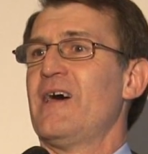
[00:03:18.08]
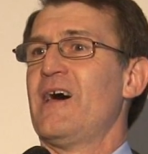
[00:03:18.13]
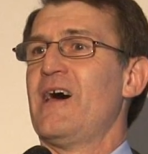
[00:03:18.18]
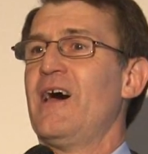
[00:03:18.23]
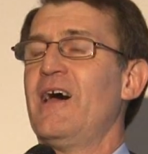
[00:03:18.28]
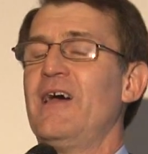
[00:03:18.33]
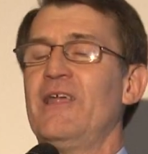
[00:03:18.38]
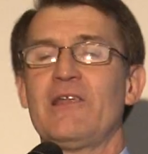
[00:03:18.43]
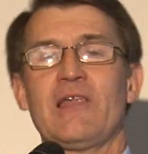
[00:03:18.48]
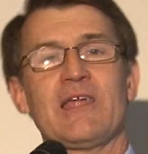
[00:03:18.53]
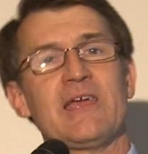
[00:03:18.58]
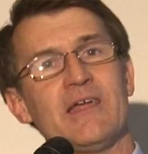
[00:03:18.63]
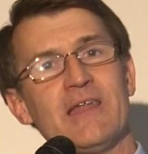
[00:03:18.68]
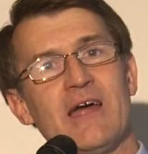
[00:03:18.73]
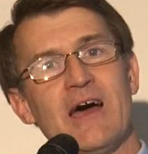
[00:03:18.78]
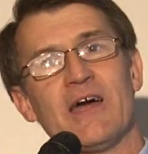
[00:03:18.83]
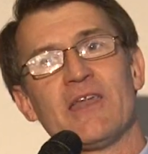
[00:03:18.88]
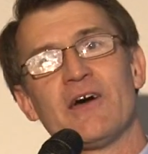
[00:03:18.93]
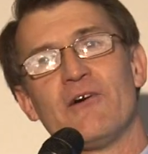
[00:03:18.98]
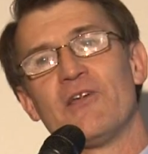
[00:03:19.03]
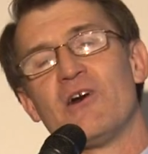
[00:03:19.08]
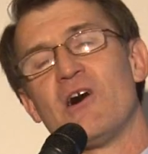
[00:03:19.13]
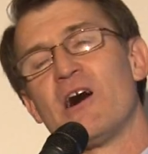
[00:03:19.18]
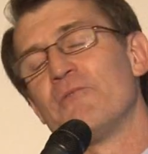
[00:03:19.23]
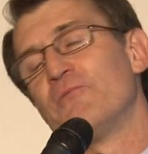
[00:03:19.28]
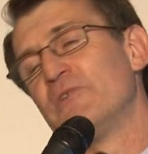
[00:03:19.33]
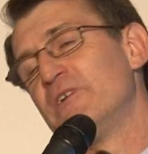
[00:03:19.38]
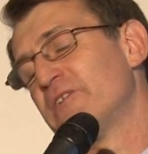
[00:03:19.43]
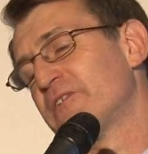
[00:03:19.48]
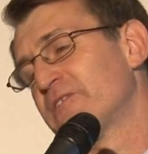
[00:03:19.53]
And Leonardo and
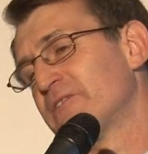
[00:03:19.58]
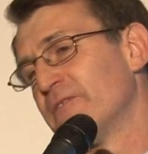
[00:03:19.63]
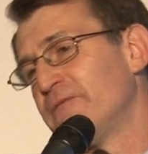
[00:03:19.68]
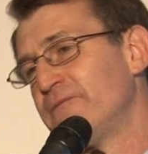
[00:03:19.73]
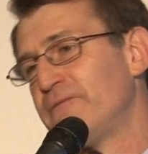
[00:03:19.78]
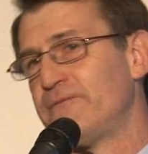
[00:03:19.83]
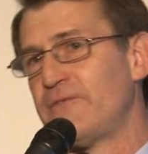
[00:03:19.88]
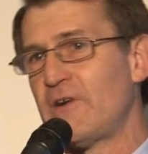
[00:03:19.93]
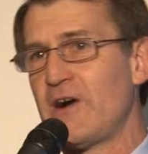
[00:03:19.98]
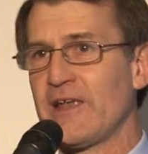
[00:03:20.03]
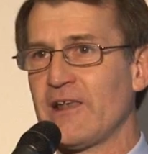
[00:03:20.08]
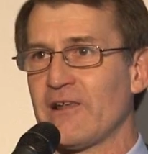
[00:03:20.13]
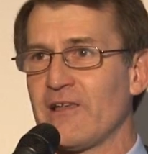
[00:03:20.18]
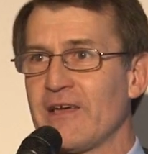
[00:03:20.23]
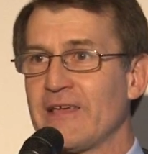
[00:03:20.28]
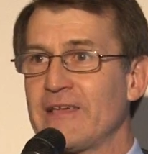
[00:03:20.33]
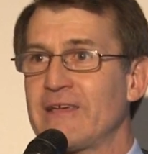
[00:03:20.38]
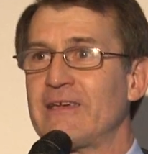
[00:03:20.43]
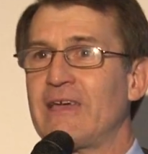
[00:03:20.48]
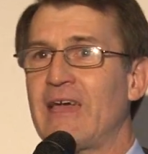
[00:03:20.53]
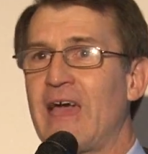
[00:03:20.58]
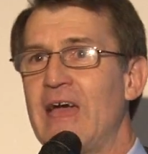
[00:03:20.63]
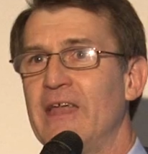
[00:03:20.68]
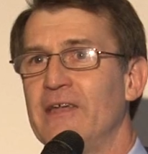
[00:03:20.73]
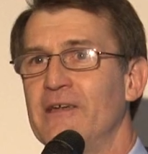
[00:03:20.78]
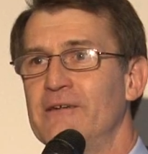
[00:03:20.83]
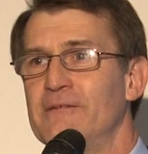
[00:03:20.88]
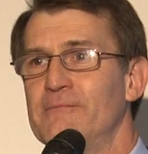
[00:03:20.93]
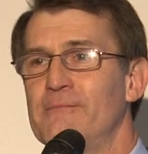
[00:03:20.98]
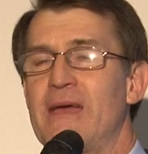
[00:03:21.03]
I, we used to fight like
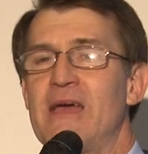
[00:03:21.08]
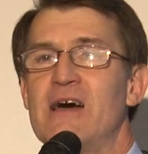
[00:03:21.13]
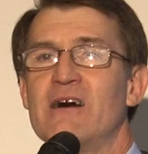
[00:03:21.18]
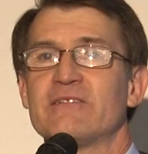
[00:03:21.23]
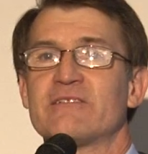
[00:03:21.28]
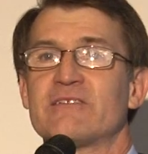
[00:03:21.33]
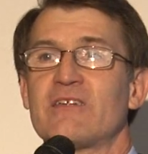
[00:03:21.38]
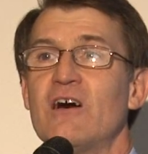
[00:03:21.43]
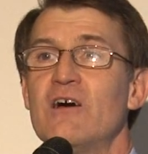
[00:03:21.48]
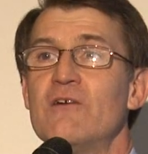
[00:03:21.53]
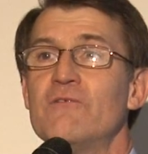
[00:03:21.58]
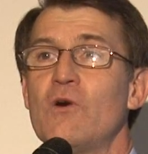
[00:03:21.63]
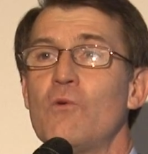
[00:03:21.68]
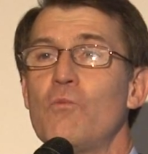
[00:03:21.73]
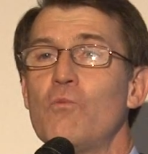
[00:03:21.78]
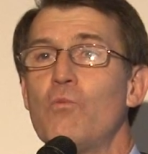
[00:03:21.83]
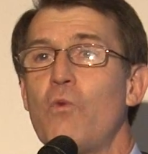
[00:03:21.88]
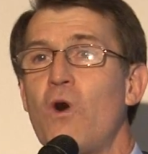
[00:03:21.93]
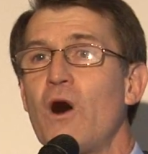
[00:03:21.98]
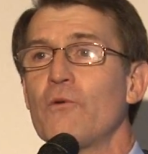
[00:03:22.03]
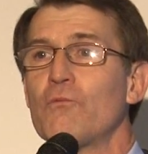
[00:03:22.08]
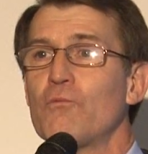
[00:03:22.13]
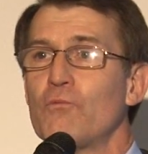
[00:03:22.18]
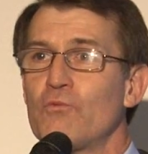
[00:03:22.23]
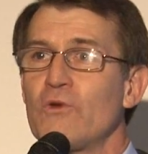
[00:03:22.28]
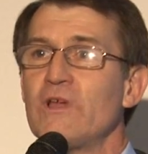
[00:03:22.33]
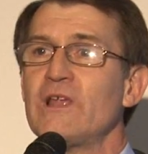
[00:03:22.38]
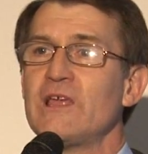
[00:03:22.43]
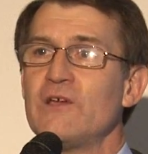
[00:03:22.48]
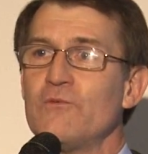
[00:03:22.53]
cat and mouse over what
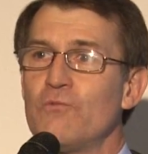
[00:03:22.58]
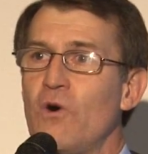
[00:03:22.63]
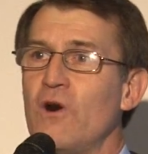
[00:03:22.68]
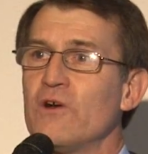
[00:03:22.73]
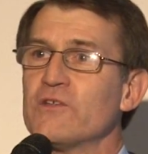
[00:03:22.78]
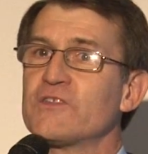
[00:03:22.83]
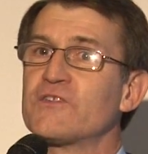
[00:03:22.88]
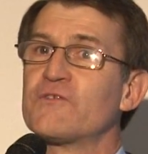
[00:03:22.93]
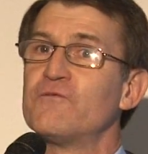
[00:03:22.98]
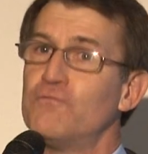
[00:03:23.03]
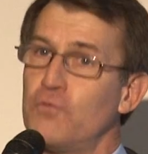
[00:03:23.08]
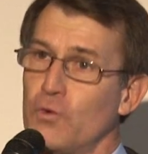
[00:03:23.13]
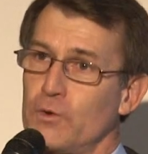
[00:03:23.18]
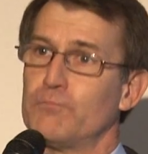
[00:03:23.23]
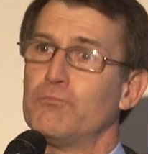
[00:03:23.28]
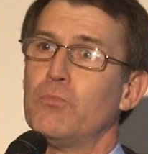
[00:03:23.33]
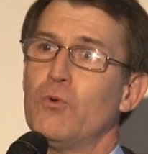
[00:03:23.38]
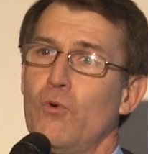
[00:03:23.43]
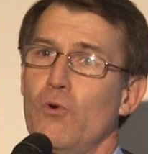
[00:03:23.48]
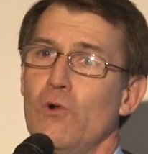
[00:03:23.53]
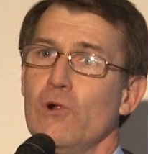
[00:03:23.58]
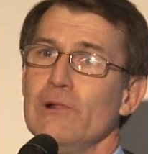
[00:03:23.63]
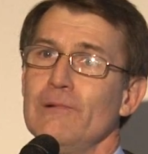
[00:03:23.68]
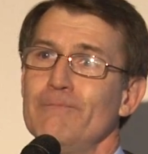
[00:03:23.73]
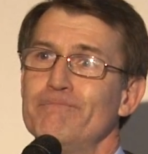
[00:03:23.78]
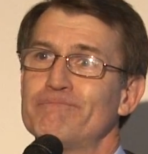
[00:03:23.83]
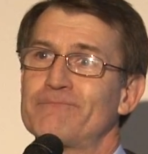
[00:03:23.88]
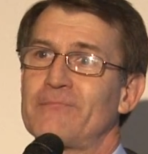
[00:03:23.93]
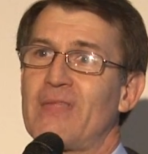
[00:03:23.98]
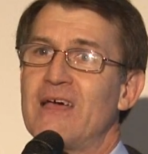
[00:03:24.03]
really was football.
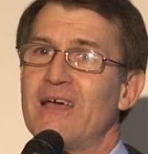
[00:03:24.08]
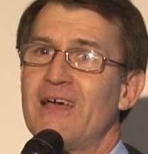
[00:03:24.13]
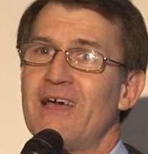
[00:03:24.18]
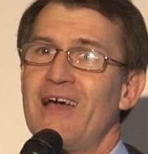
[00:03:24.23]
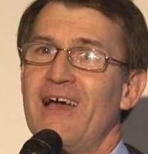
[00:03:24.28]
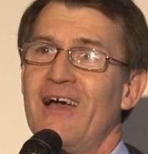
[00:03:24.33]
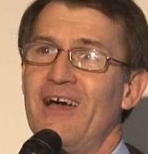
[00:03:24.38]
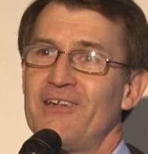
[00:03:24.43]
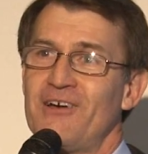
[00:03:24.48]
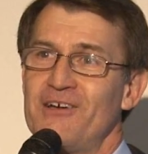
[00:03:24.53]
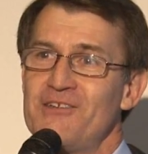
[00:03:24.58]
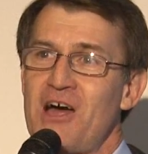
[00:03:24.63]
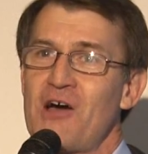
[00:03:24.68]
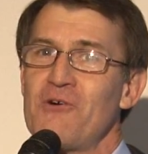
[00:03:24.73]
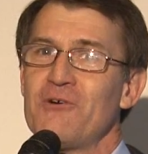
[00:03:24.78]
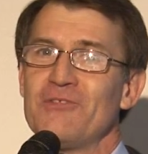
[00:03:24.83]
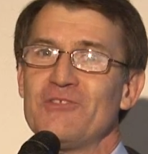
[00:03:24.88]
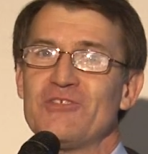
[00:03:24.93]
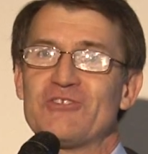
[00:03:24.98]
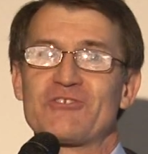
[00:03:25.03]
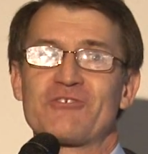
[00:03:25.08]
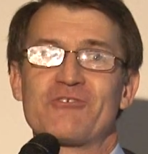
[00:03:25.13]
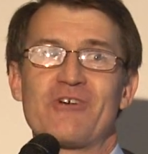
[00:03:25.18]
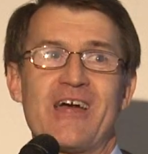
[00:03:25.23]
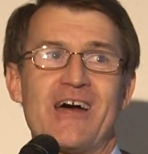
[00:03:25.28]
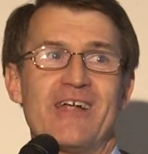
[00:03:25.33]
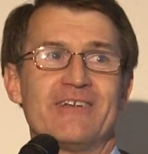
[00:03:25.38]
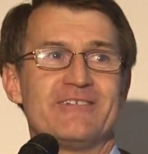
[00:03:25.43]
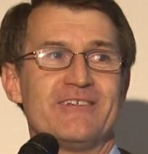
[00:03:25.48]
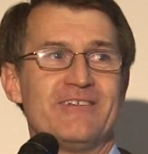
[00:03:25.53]
And I know in this
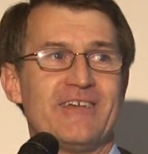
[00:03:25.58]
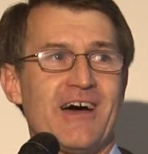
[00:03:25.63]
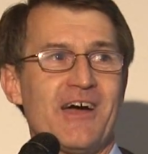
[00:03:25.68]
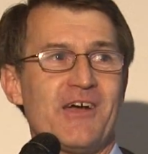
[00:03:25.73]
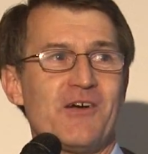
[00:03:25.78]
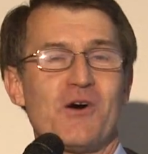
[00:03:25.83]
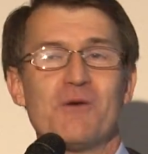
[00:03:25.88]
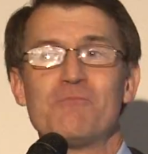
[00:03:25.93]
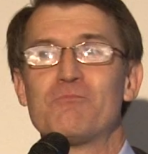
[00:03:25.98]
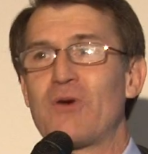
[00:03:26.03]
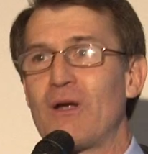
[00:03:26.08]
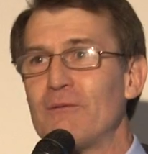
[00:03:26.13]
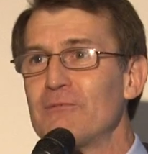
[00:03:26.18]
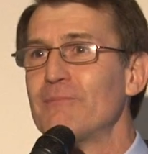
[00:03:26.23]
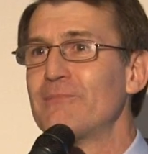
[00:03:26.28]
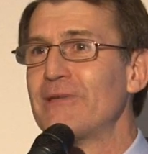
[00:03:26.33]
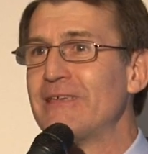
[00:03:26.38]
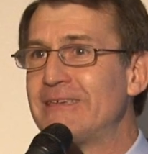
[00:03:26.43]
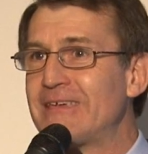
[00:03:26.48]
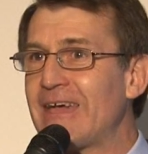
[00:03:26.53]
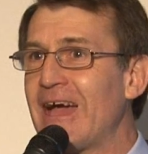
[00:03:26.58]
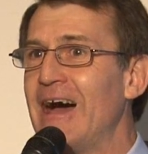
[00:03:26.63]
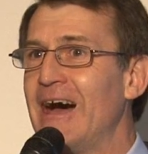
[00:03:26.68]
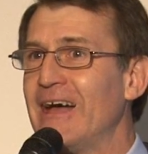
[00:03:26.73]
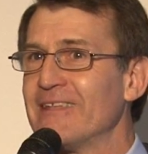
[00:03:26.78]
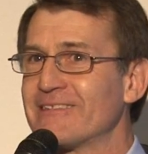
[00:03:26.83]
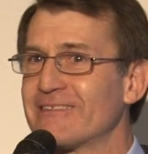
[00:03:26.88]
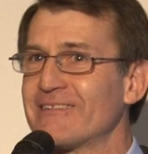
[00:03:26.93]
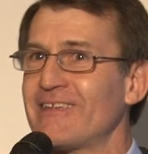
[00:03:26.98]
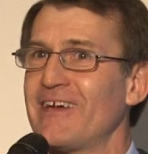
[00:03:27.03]
crowd today, I probably
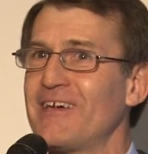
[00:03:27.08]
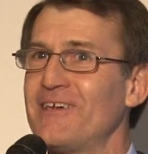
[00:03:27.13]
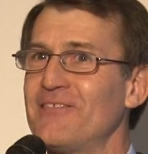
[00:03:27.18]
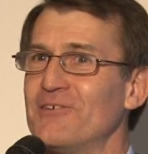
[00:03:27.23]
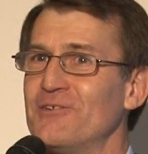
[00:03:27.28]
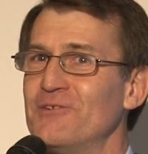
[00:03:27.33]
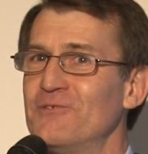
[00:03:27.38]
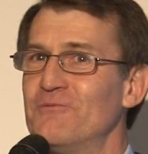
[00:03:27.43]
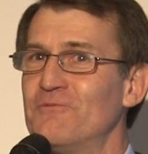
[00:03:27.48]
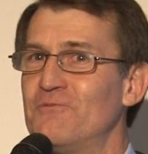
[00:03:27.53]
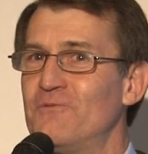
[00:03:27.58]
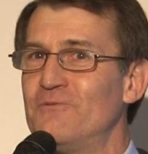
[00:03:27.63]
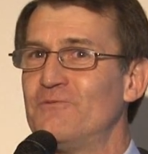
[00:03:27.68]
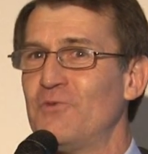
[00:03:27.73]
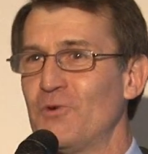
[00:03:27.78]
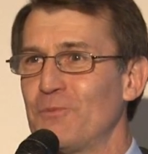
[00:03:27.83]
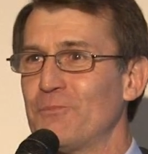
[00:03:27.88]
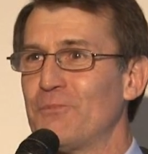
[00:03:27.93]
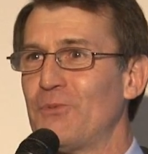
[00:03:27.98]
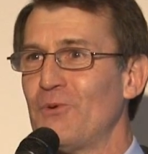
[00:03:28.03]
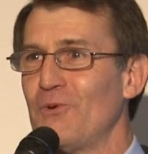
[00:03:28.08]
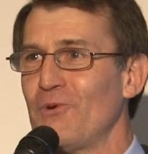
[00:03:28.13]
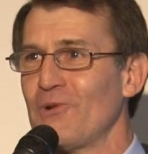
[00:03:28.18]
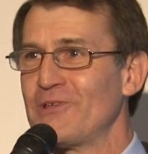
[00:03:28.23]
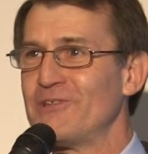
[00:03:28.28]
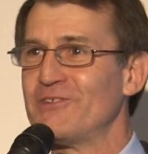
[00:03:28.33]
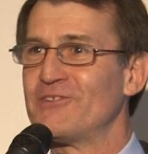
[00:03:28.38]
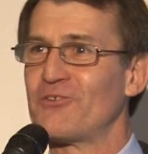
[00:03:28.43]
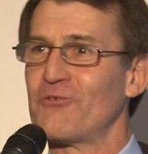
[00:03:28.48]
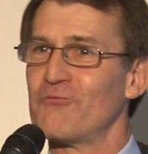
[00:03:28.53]
can't say that football
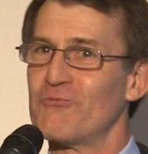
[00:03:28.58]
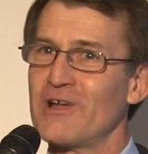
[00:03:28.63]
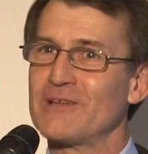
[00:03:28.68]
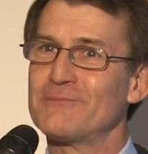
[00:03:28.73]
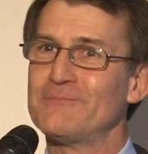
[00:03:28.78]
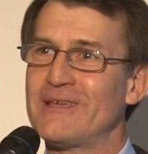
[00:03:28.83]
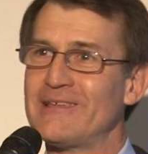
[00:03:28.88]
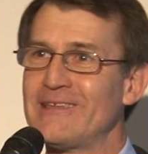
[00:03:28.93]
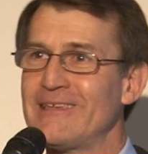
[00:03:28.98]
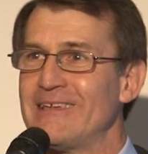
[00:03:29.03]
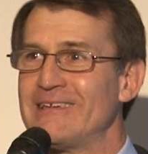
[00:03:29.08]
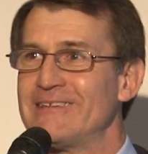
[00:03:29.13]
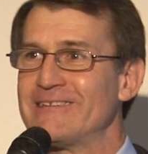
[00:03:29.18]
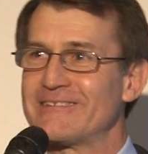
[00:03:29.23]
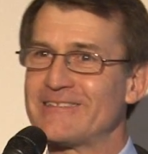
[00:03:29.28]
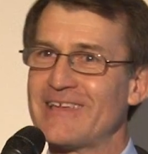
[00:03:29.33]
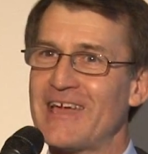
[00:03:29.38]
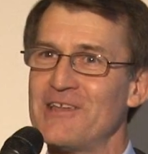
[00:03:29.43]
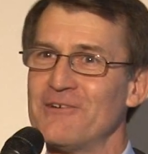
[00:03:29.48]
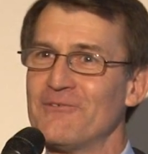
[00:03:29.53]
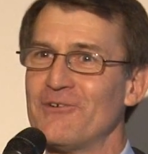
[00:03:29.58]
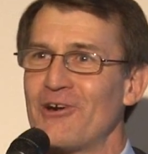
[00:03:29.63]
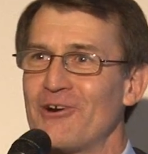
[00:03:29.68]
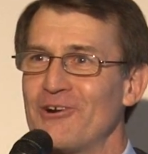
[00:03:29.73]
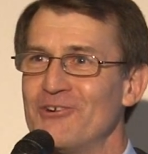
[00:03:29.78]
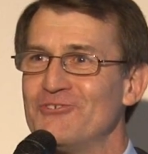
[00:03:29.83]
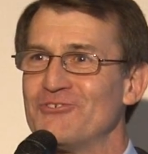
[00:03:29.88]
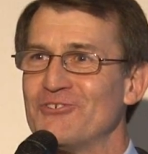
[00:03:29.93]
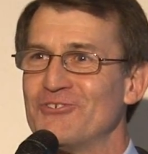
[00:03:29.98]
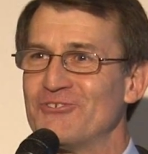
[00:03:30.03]
is rugby league state of
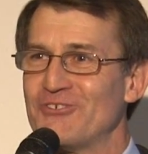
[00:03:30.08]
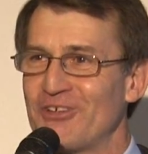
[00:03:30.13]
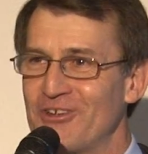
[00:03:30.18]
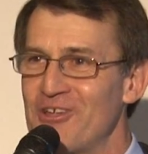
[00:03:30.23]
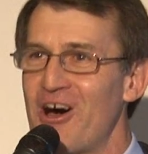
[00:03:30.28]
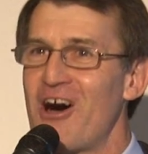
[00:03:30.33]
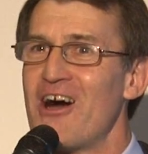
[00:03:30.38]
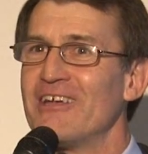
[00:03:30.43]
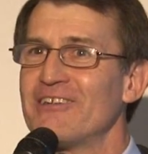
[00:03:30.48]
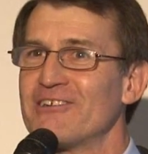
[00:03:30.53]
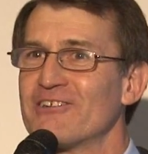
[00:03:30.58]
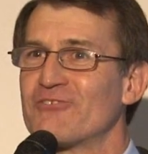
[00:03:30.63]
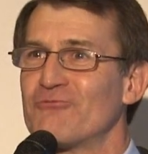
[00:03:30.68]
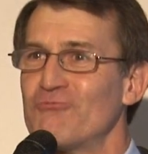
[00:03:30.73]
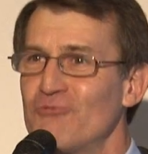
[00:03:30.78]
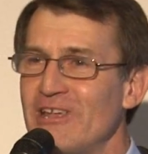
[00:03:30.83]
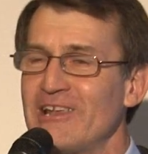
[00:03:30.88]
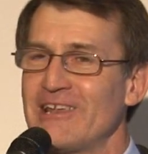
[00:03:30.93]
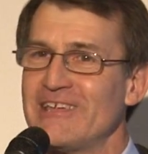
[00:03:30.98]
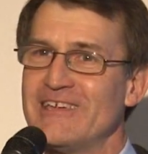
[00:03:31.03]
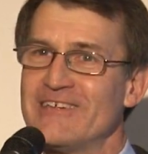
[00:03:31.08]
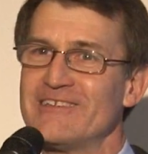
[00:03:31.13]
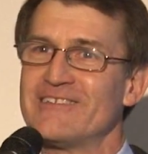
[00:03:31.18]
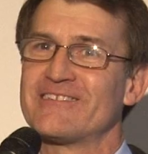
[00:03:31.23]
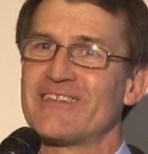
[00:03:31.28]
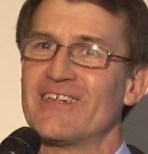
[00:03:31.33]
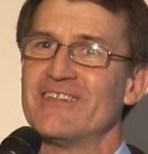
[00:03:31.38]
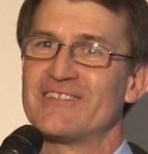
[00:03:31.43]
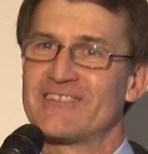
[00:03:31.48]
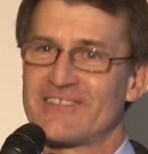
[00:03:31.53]
origin tonight. It really
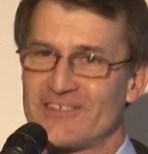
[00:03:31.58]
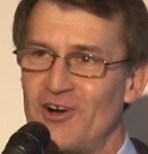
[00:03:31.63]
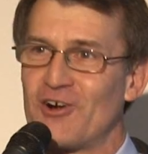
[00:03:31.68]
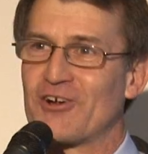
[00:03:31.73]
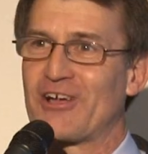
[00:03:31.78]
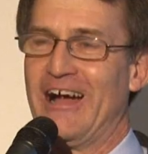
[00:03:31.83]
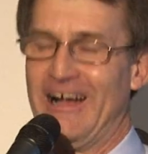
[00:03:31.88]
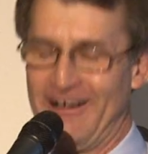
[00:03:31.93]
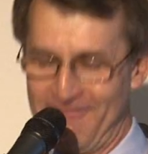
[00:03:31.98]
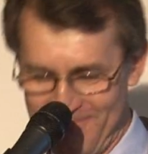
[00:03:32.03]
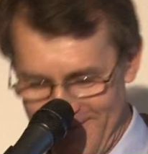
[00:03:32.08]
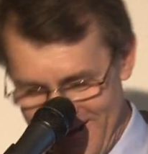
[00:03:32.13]
is soccer.